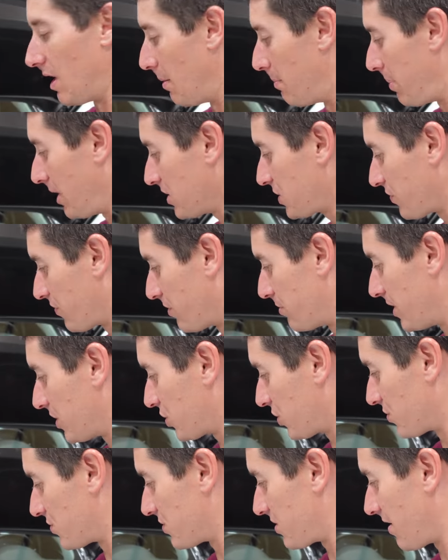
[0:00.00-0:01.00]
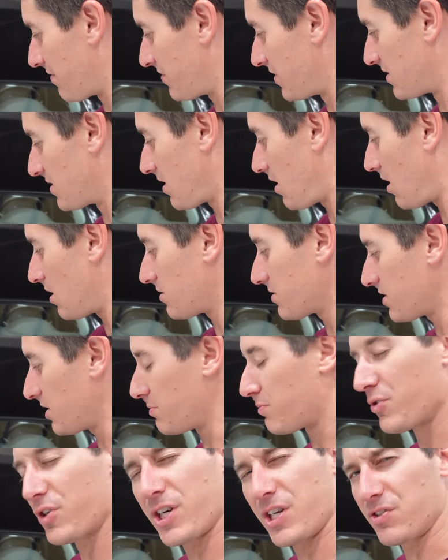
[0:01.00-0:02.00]
A bunch of emission stuff that's
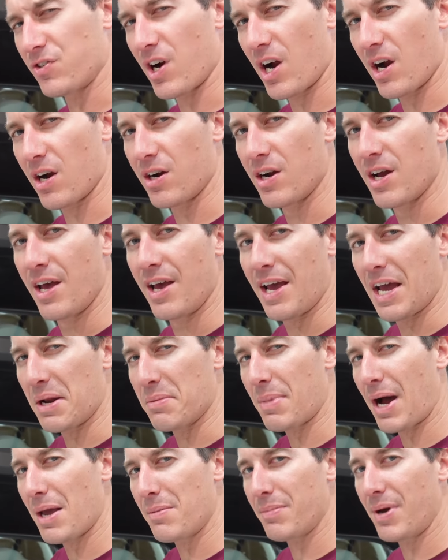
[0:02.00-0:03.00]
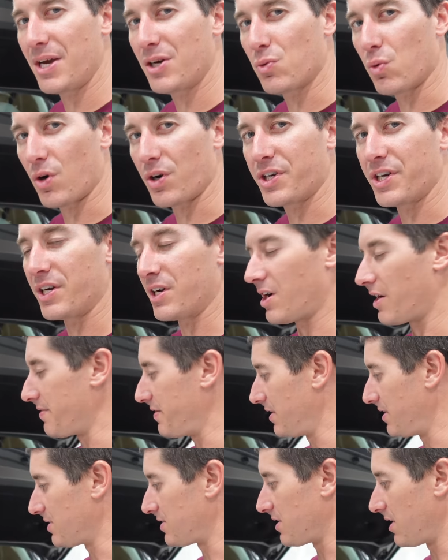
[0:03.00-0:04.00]
honestly pretty rare and might make working on
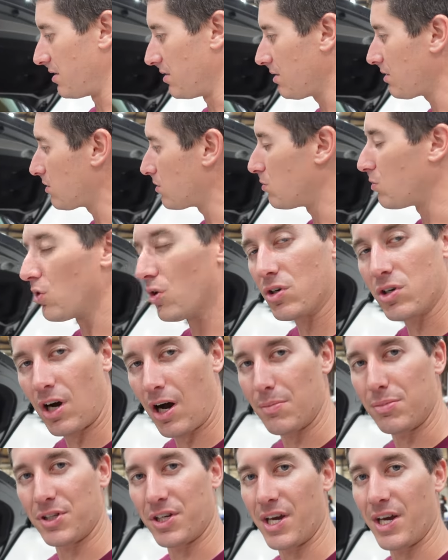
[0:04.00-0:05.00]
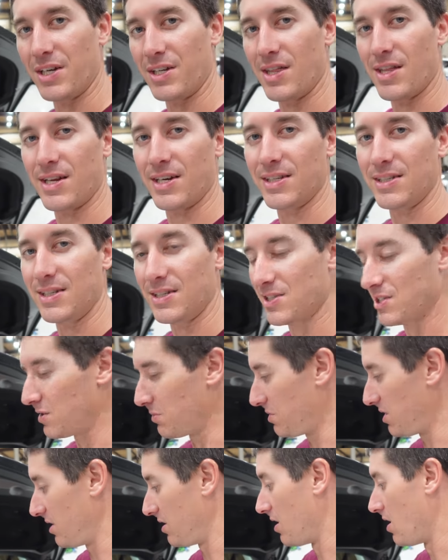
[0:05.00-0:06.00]
this a little more complicated than it needs to
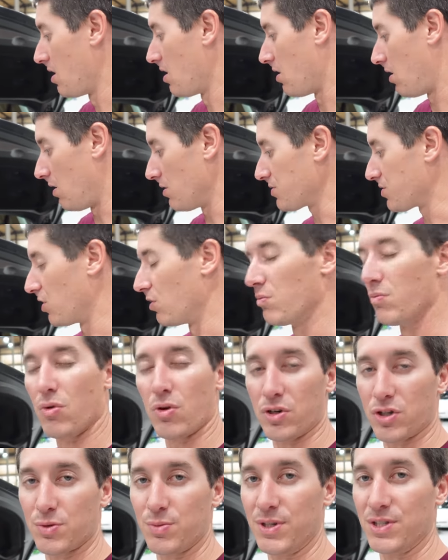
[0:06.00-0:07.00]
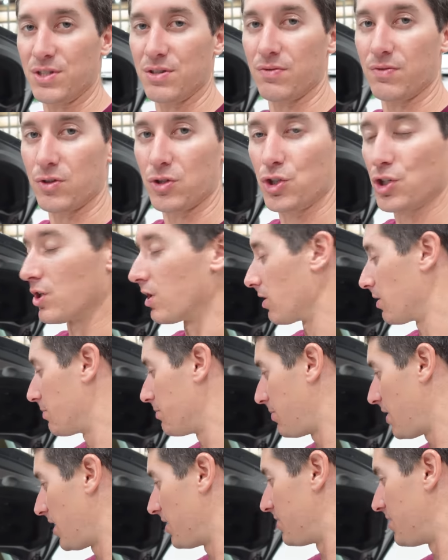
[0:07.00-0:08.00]
be. Also more expensive for sure,
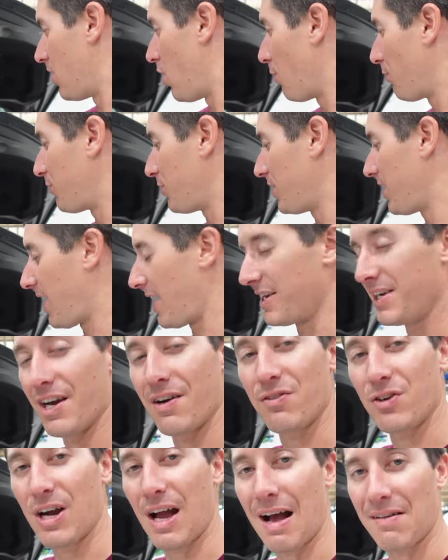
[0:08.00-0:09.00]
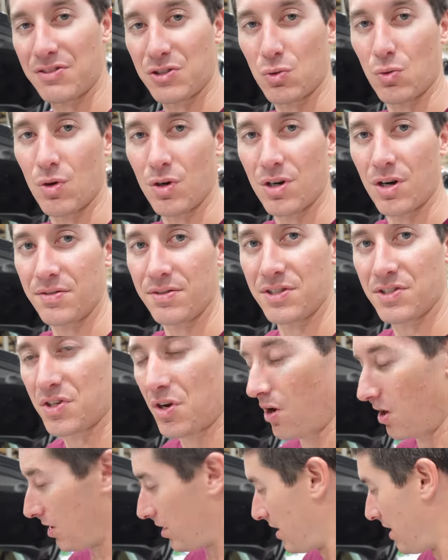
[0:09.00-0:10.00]
but hopefully I never have to work on this
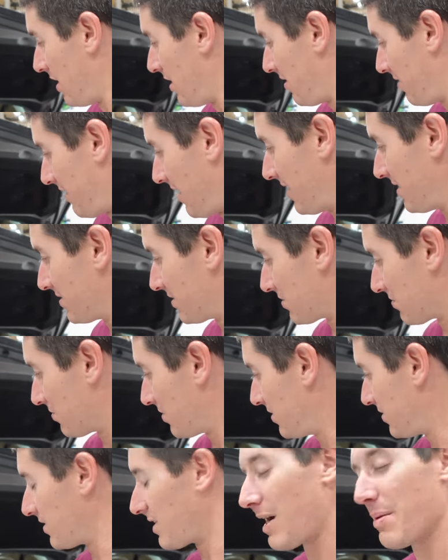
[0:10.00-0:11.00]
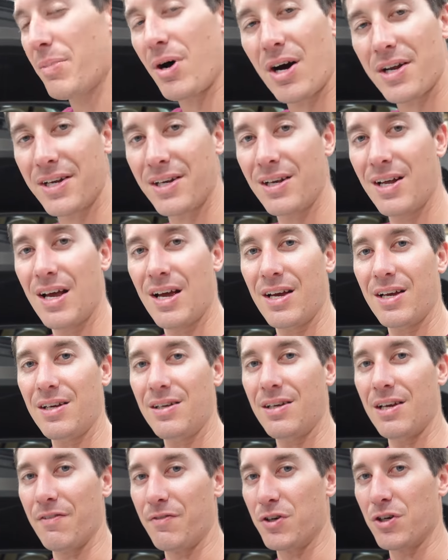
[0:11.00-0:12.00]
car. That is the reason I bought it
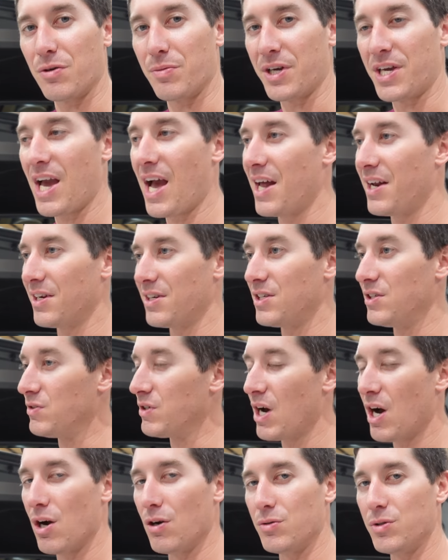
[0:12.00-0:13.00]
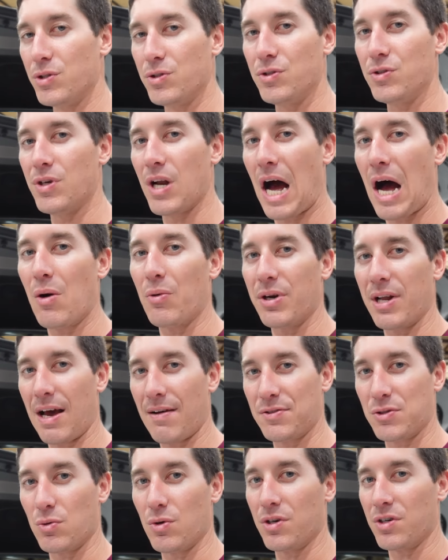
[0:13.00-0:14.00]
if you're a mechanic, you know you do not want to
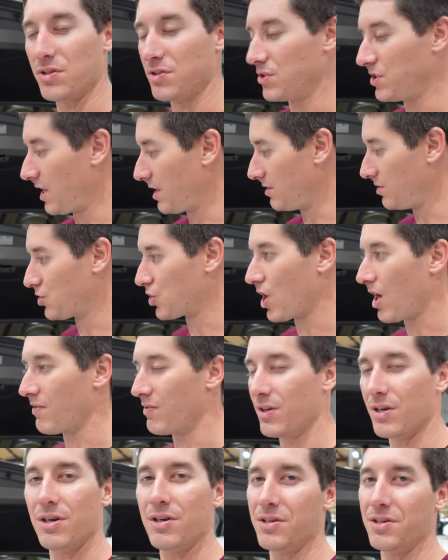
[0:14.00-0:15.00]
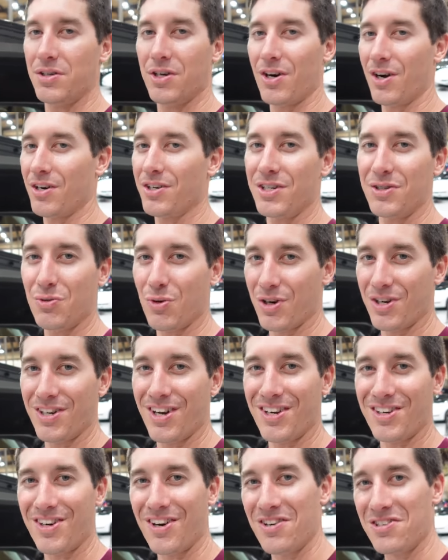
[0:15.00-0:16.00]
have to work on your daily driver. You're already working
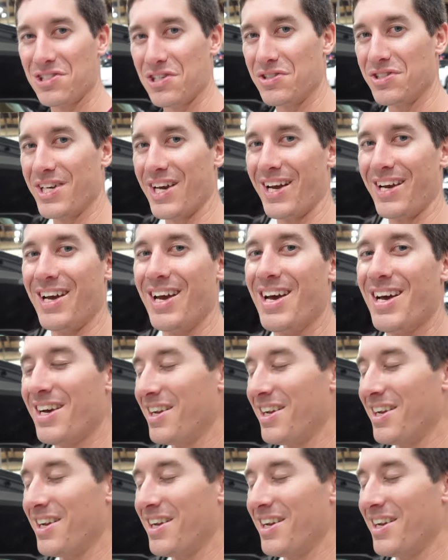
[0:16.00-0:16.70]
on cars all day.